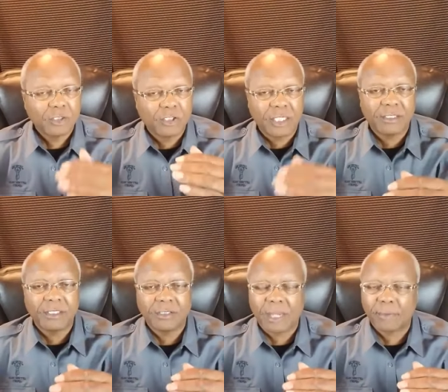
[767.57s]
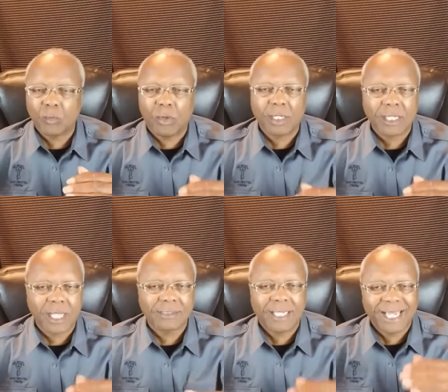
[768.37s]
Genesis chapter 1
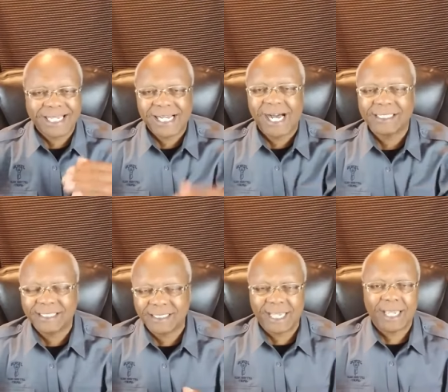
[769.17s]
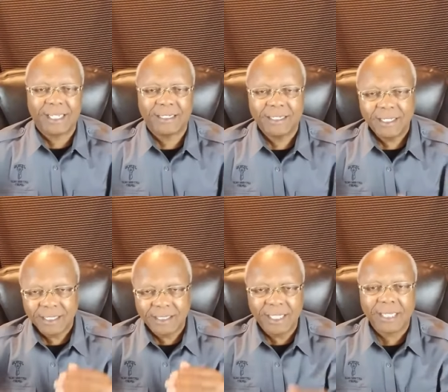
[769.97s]
constant, and God said,
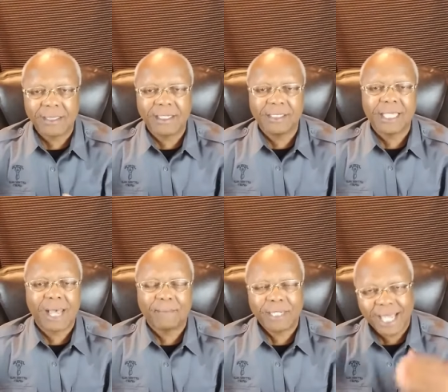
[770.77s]
let this happen.